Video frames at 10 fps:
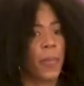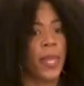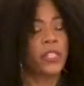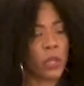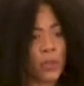
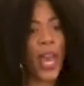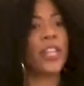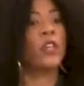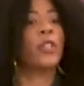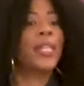so that
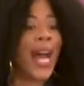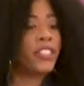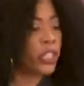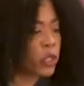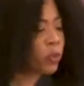you're not
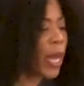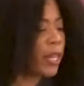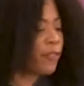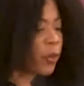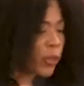just
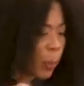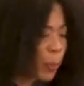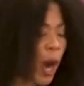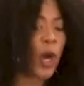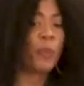ready for the
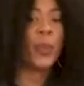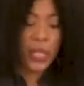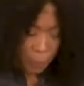purpose,